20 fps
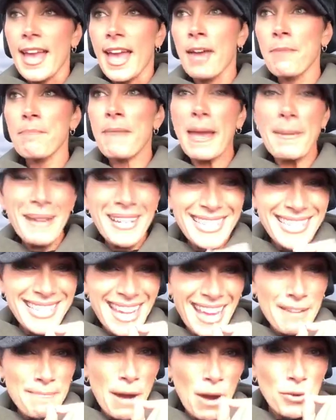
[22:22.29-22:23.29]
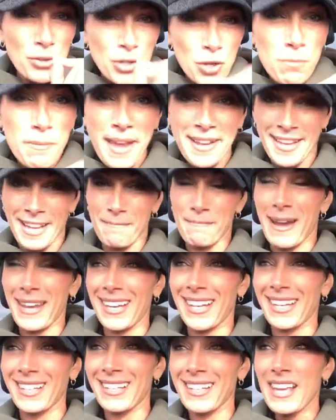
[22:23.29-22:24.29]
And maybe it's not about you making
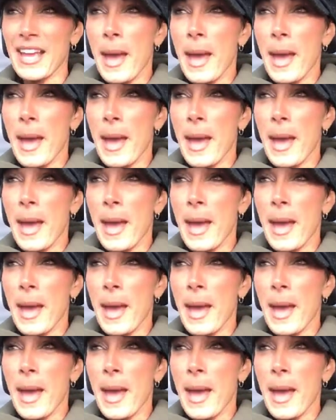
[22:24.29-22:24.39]
money.